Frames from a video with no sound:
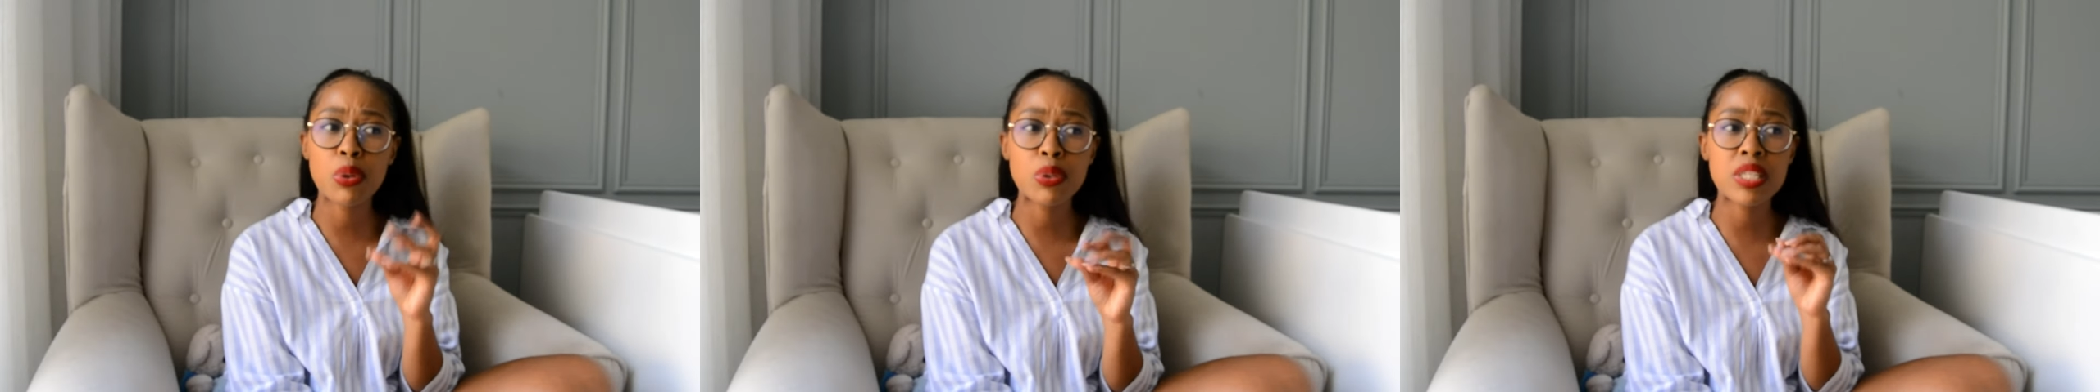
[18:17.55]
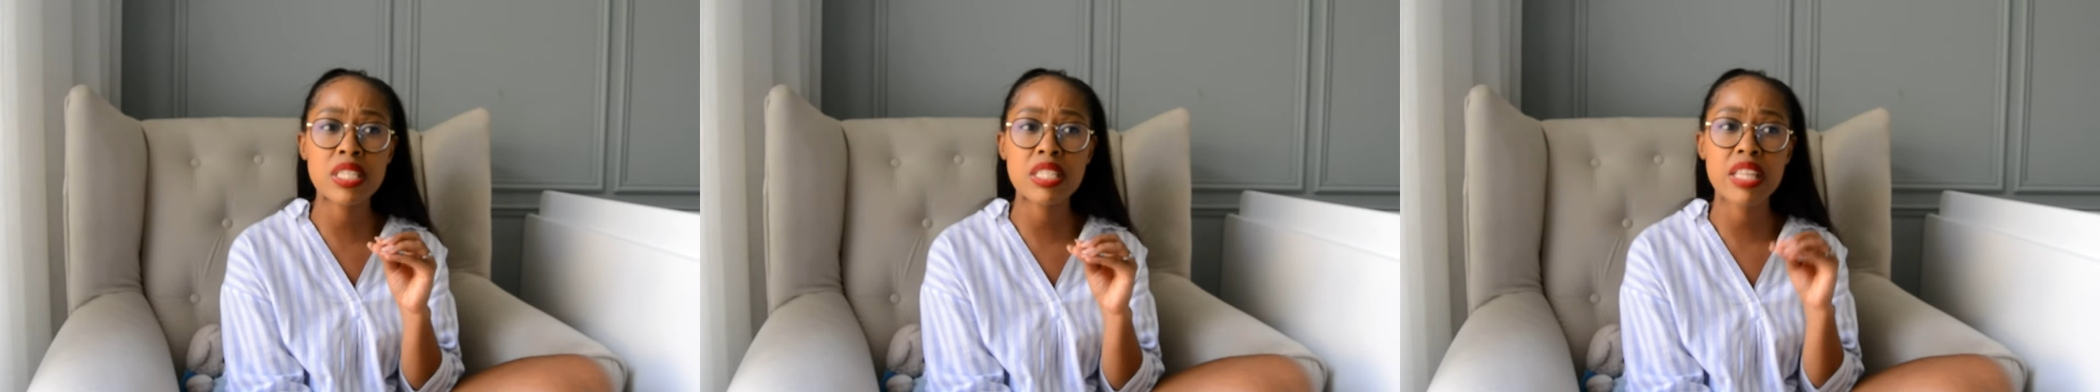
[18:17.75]

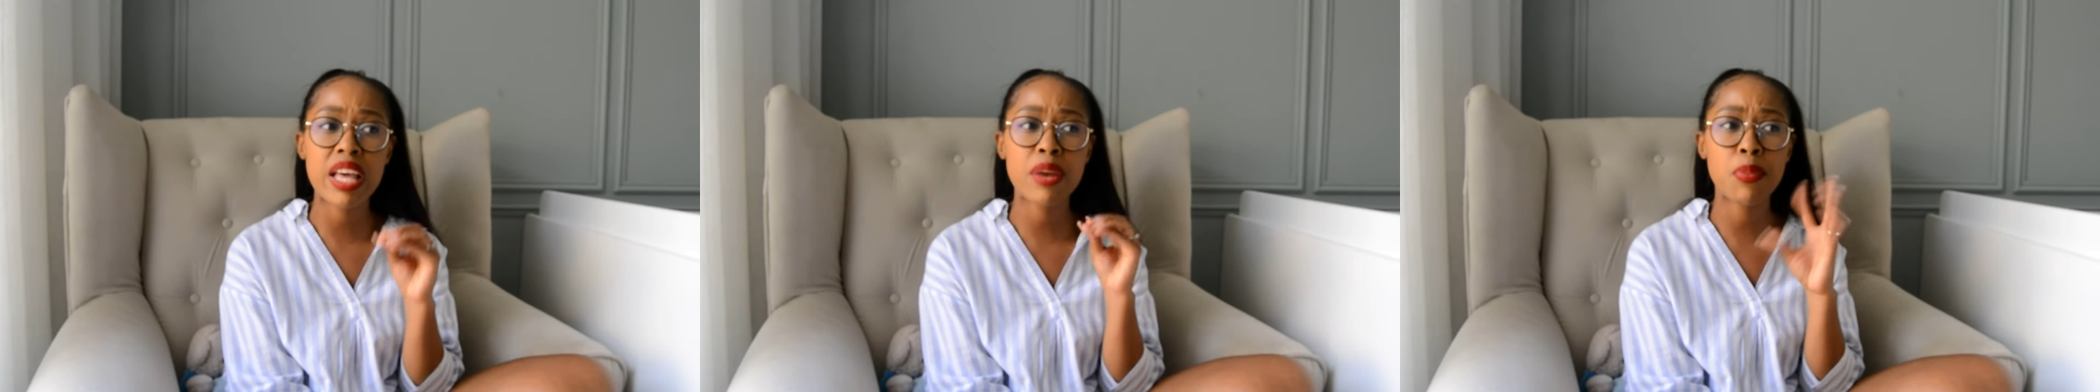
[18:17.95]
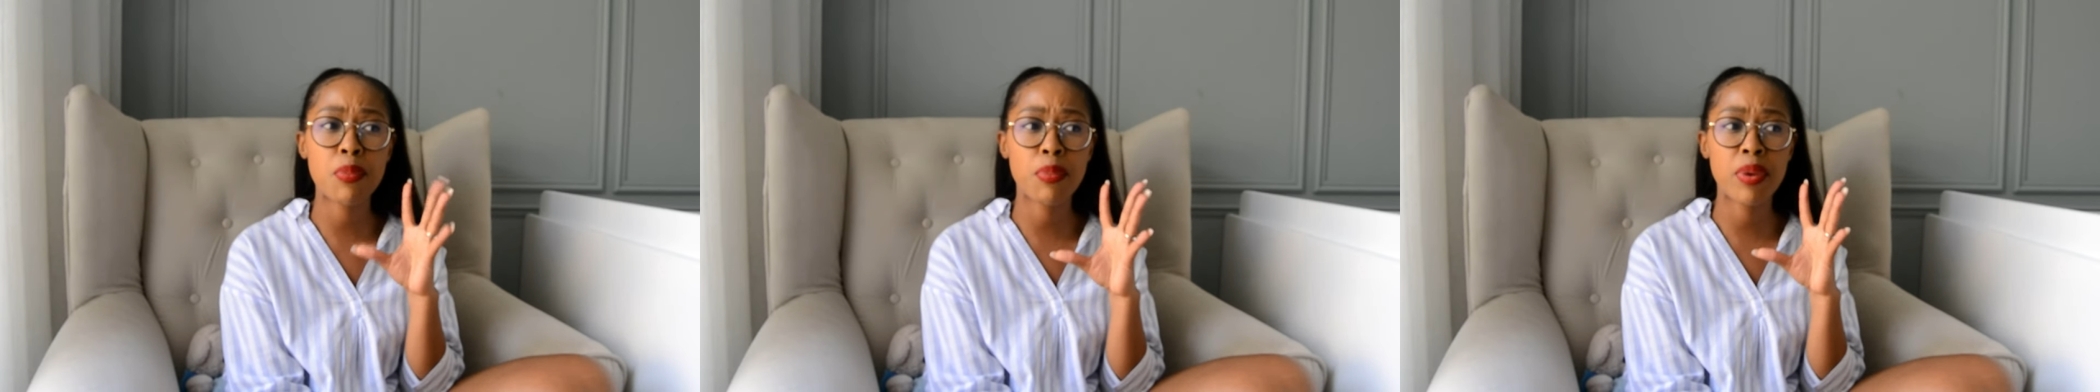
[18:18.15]
We
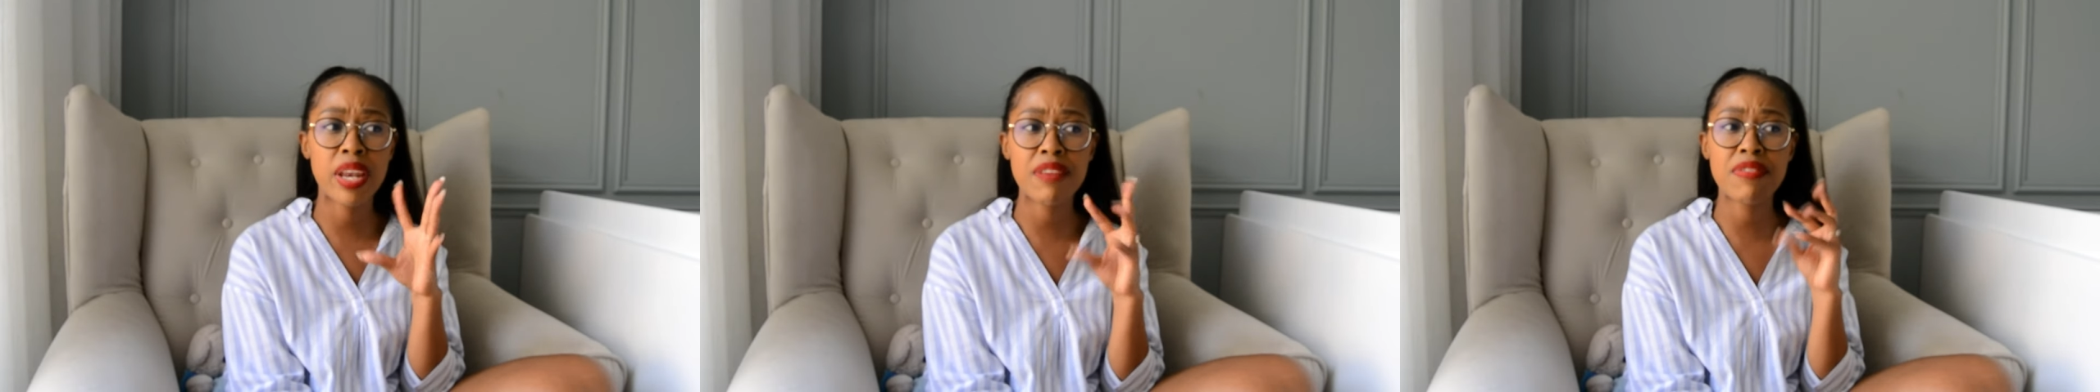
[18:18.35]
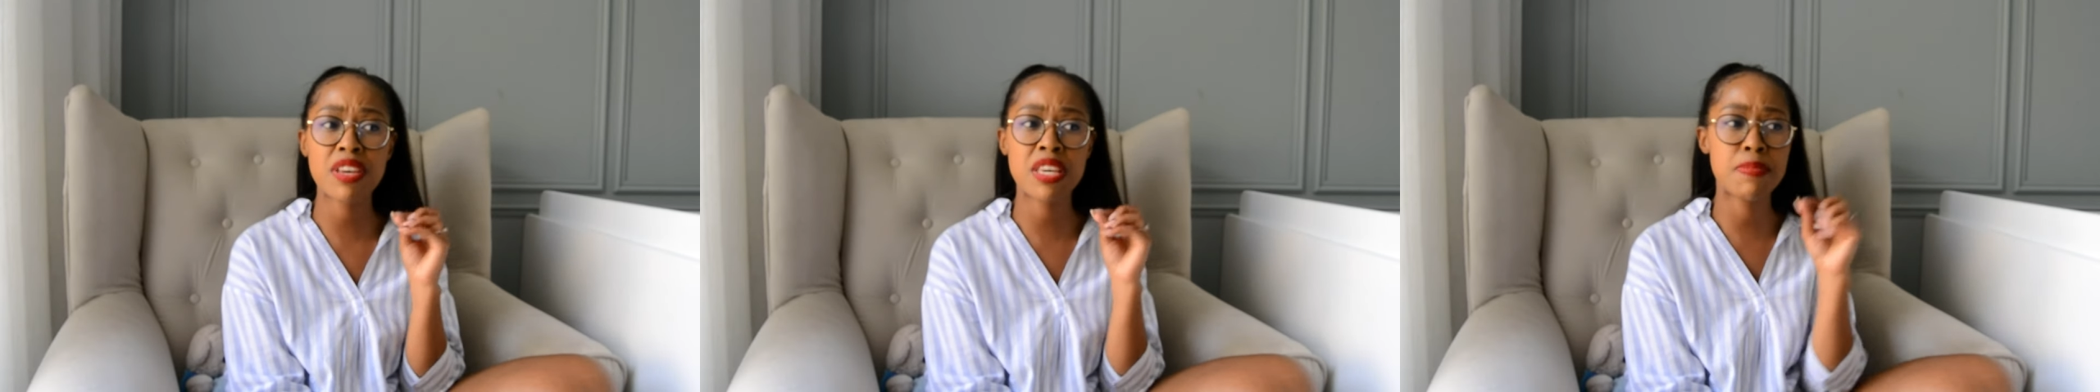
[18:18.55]
also noticed
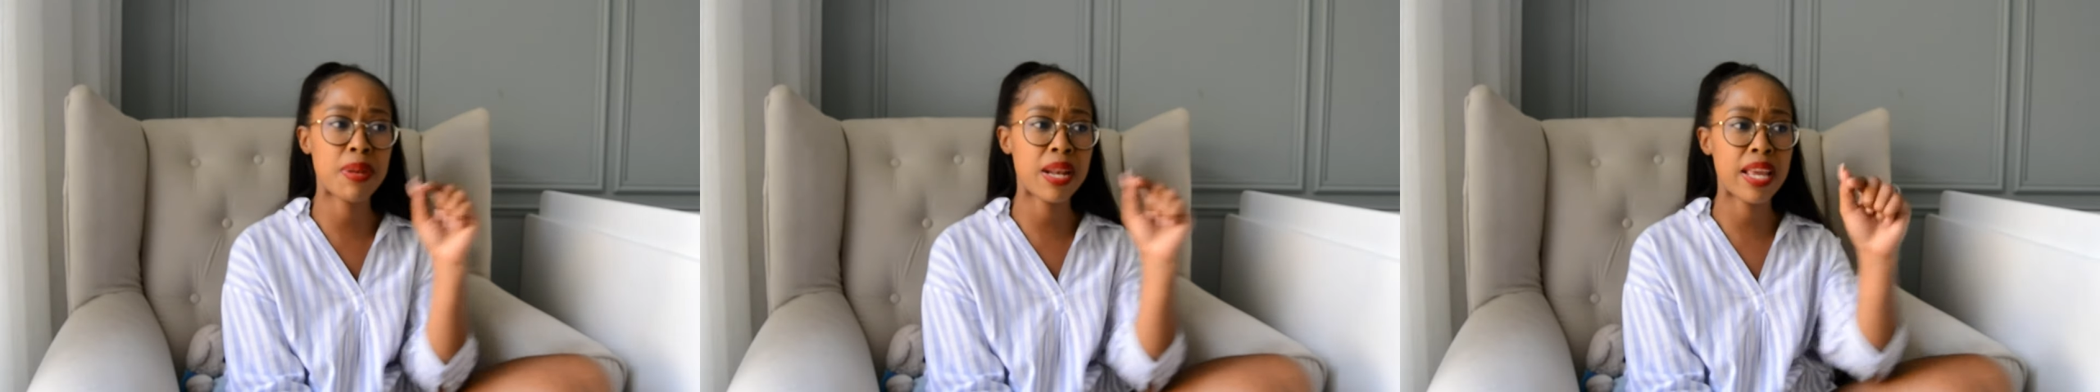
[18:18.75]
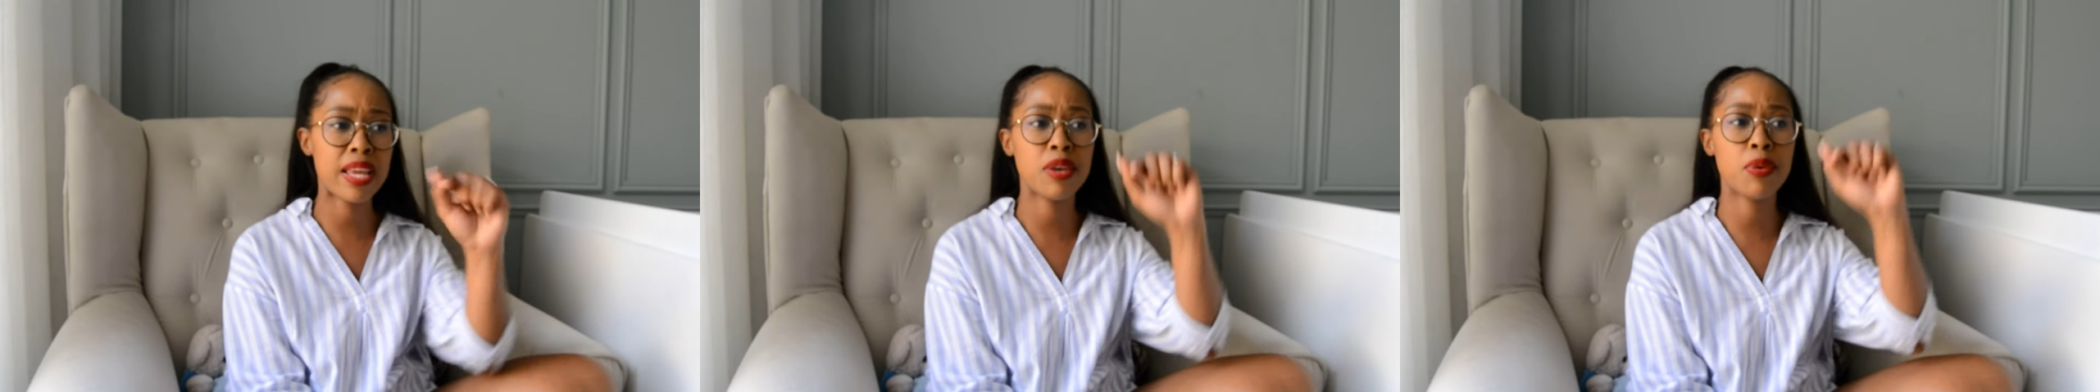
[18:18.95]
that
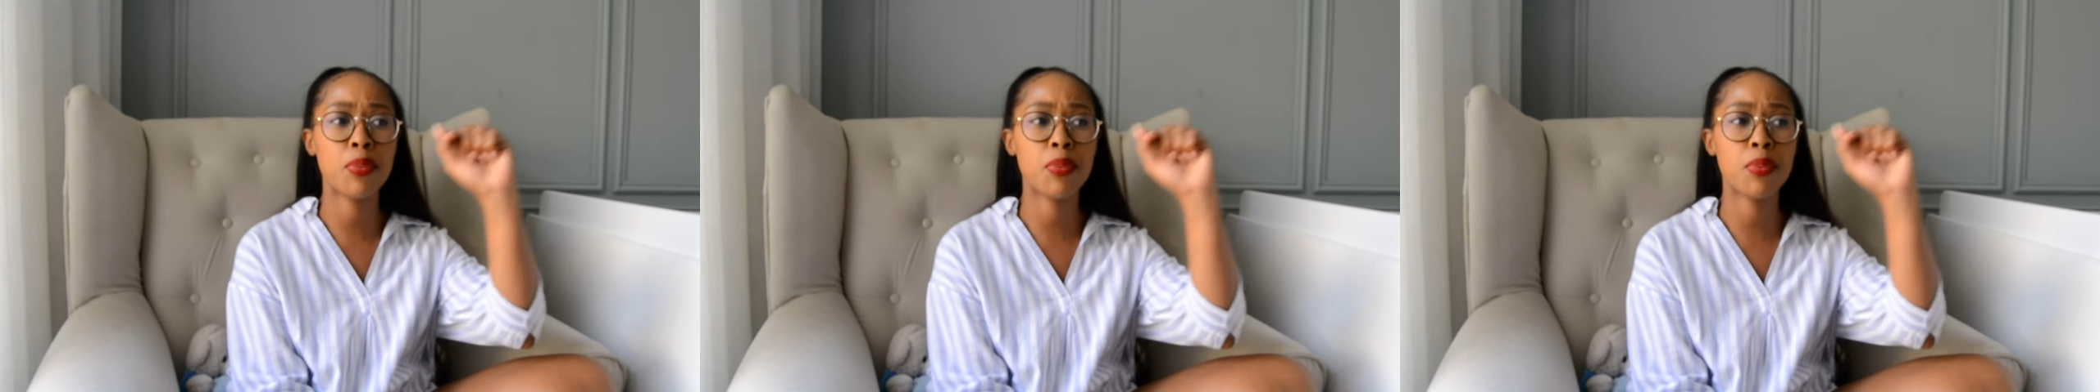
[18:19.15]
whenever